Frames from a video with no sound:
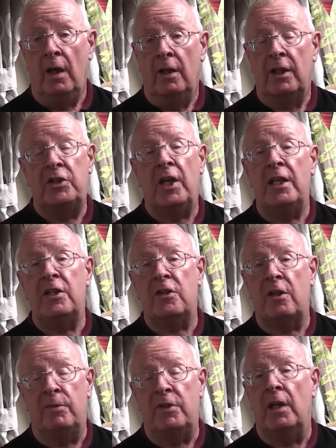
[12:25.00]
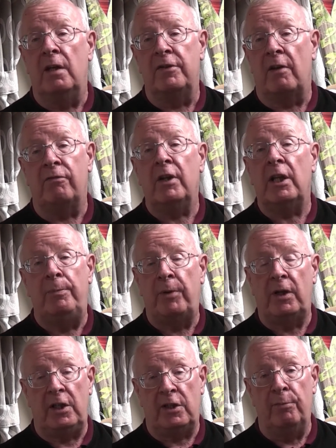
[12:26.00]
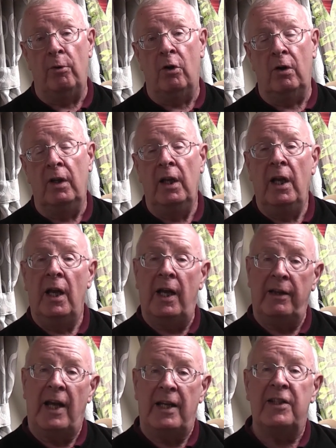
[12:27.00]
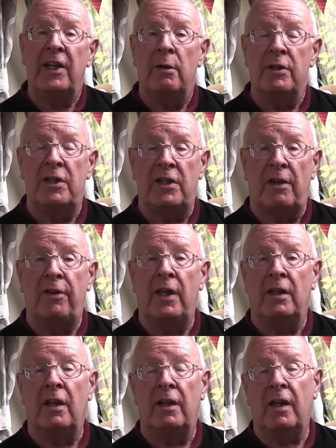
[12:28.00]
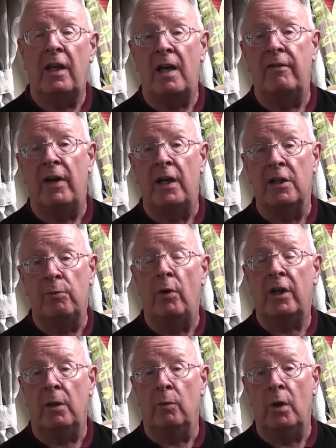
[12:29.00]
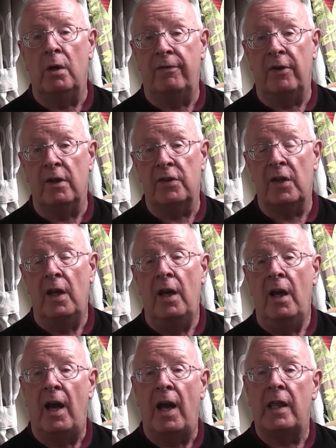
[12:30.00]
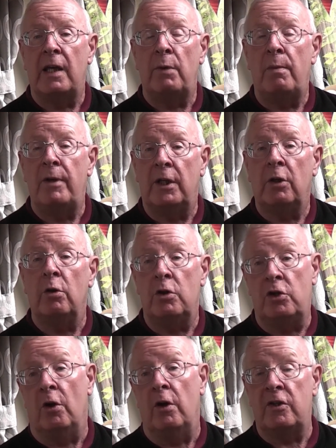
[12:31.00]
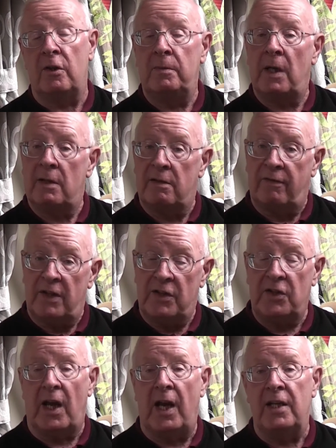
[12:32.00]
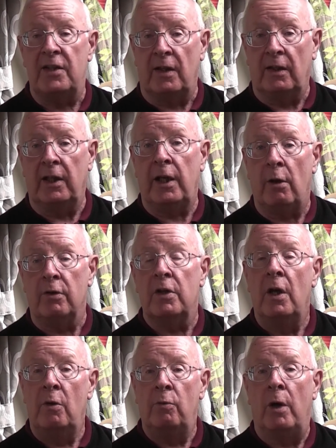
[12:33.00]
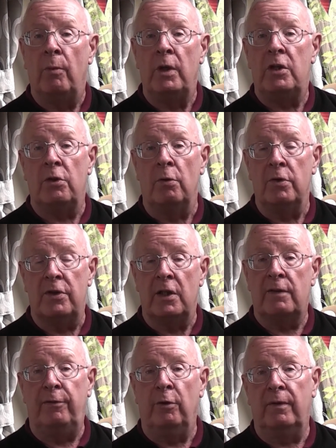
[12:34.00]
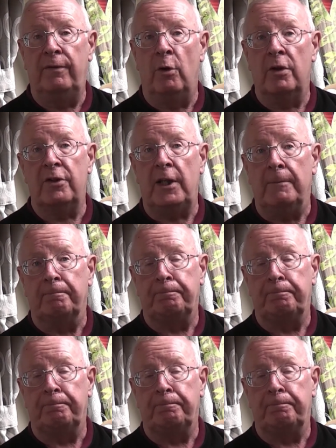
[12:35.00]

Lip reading: The changes themselves are really pretty small, and that tells us, I think, that the caravan is working well for us and that we made a good choice in terms of its size and layout when we chose this 440.